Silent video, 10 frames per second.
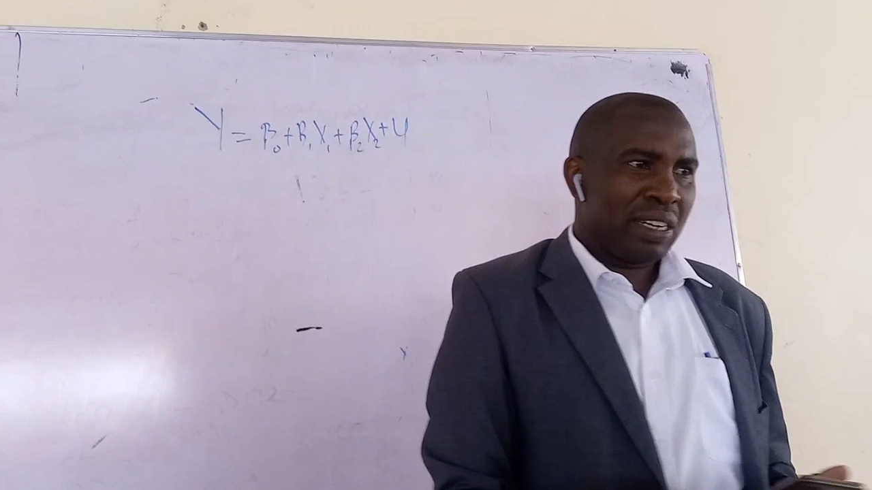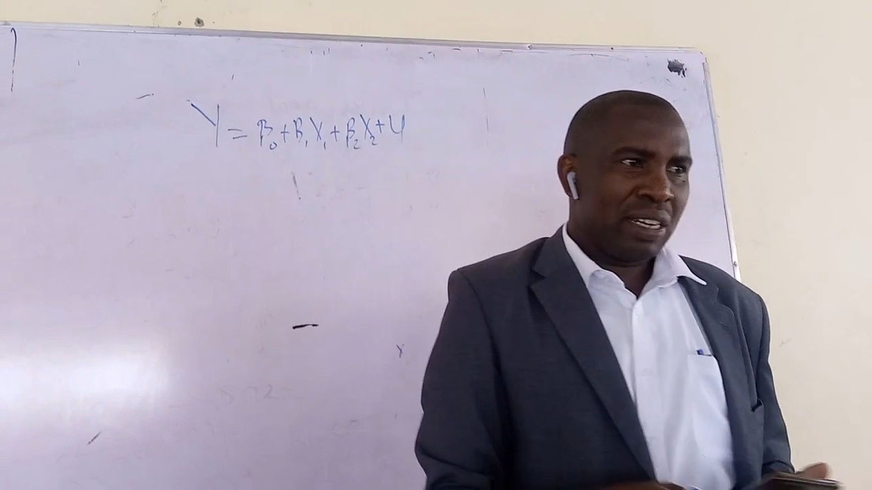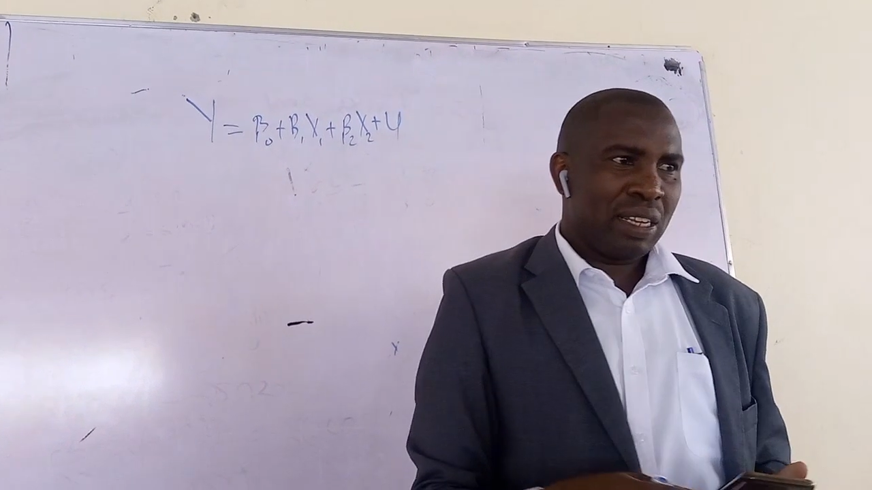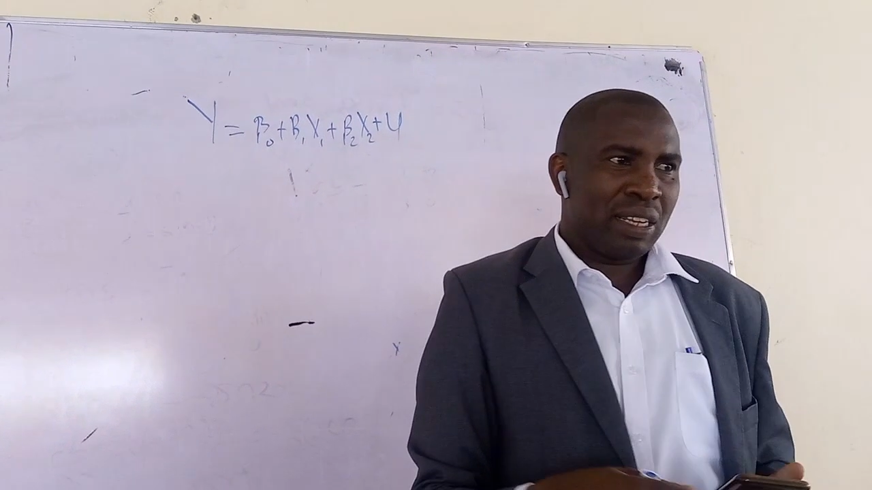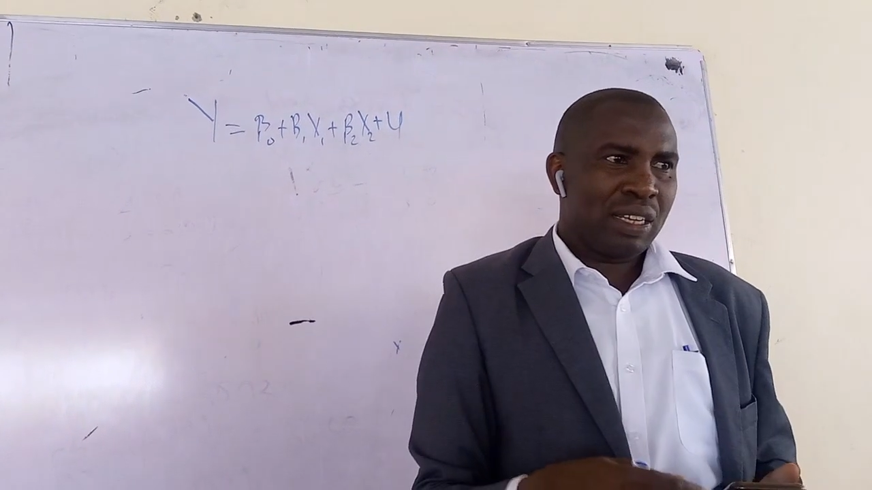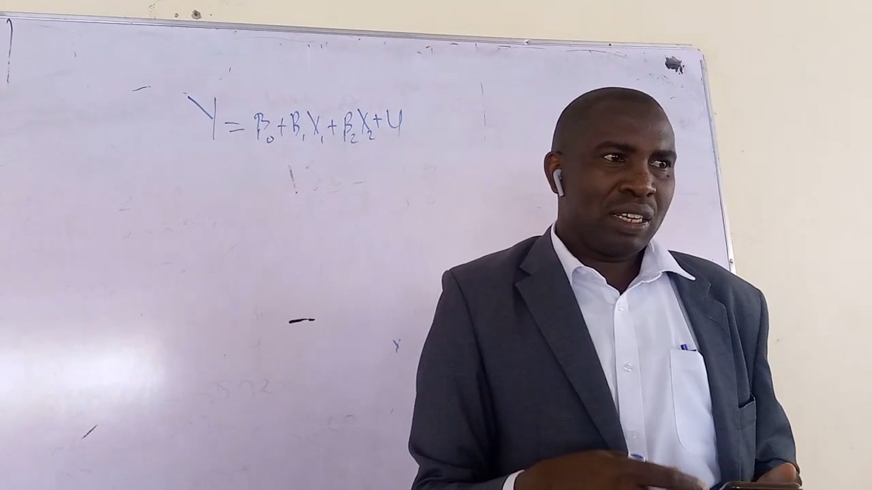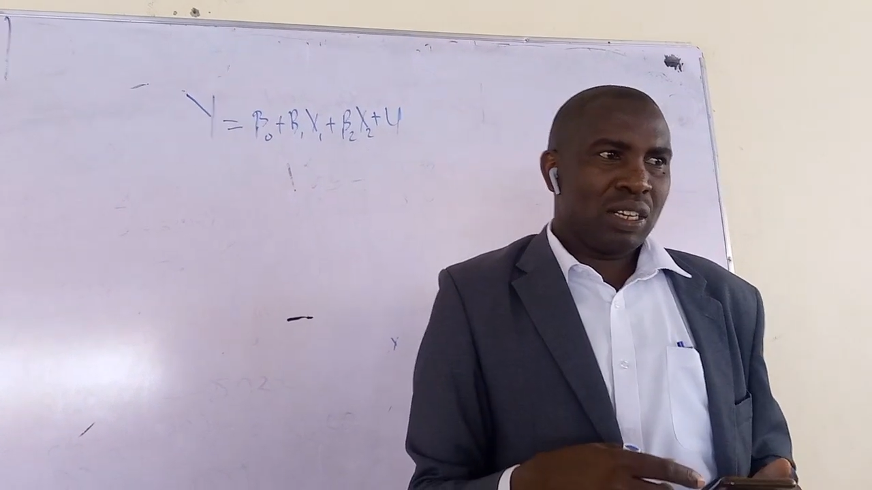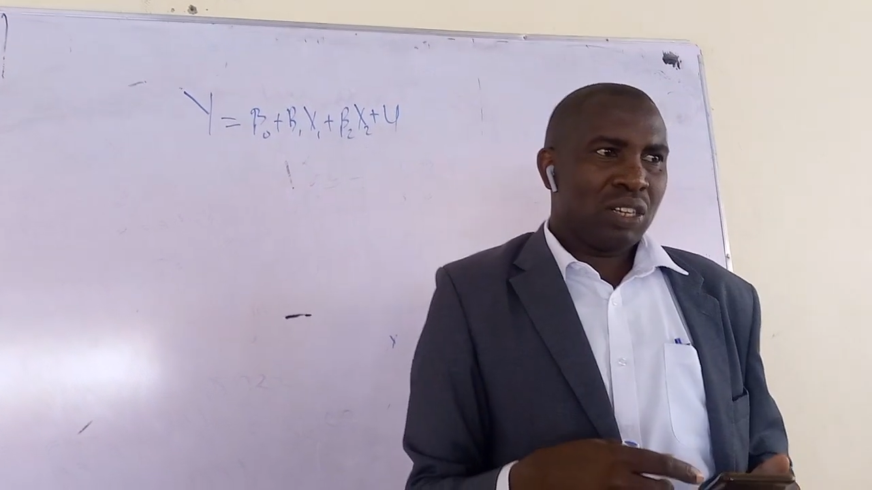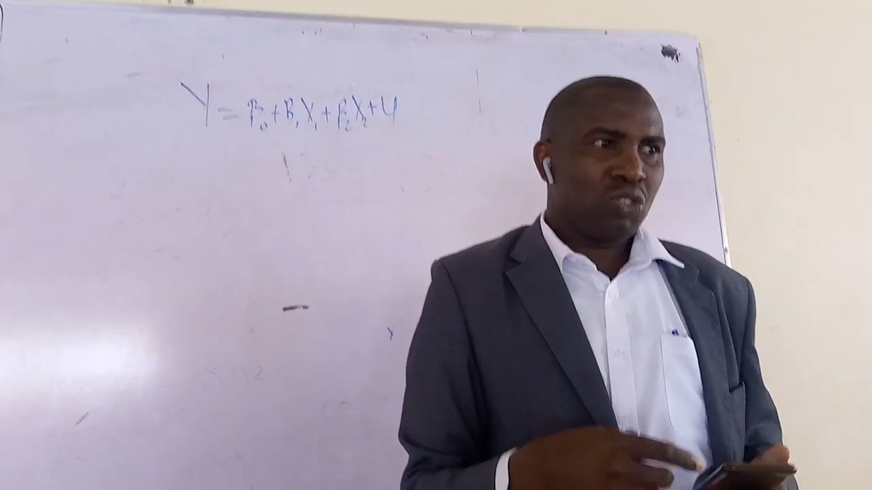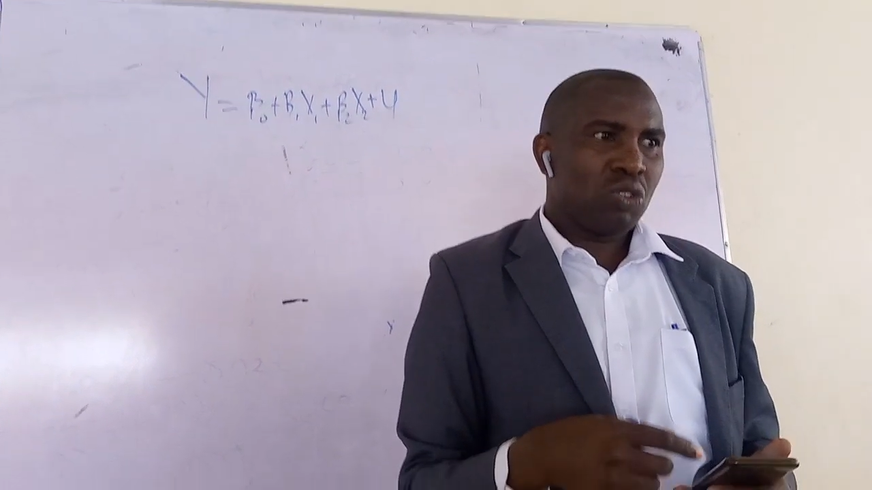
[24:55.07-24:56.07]
Because you see,
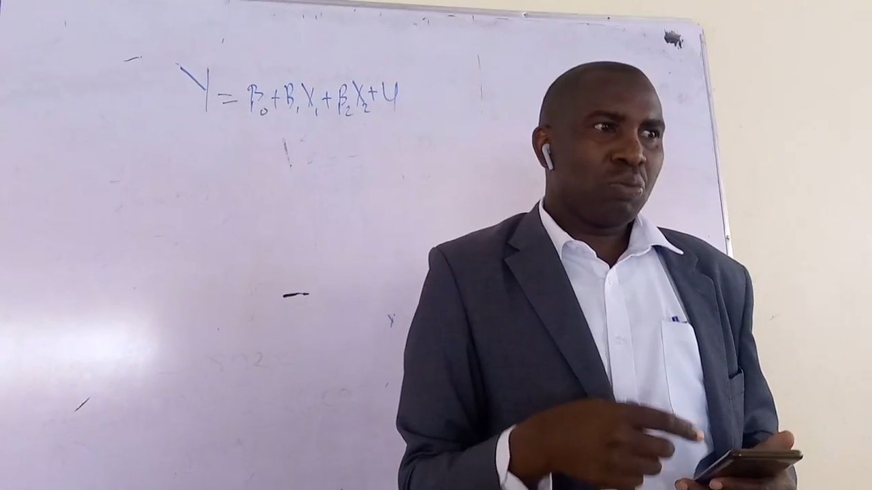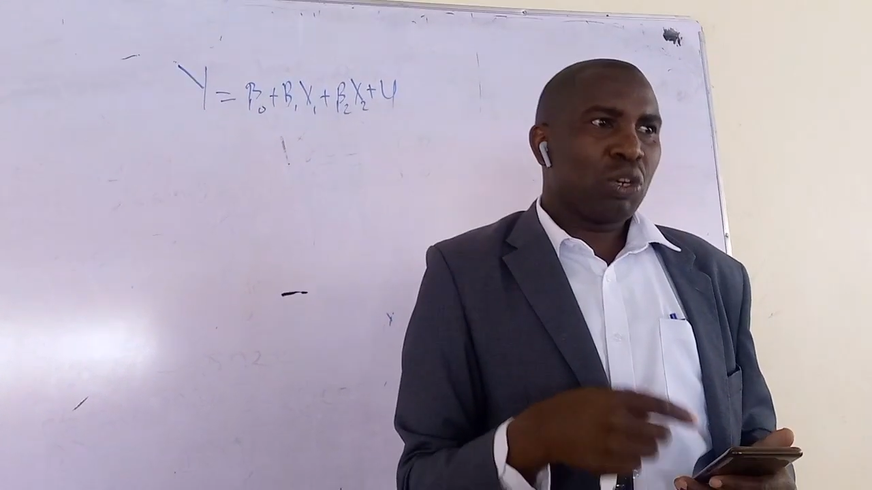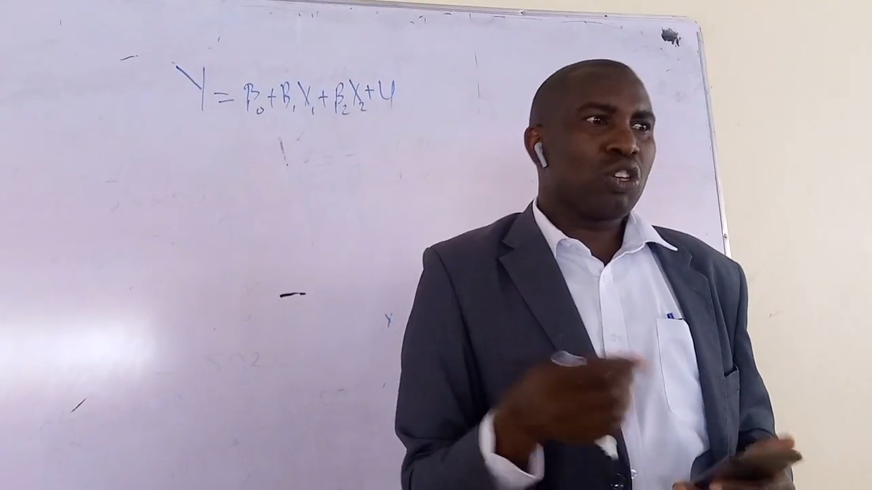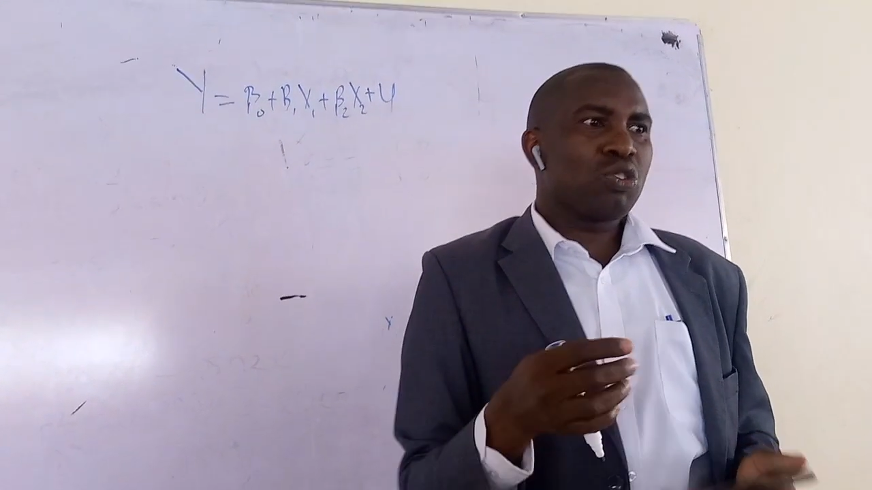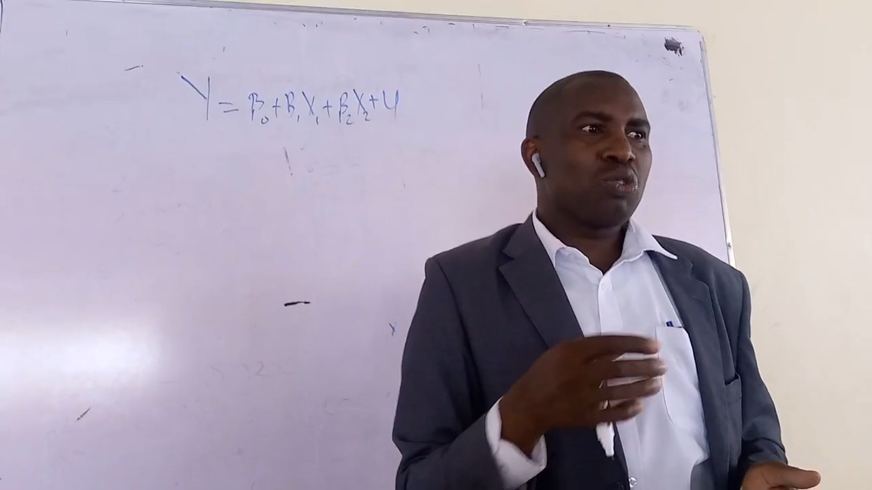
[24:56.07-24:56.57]
when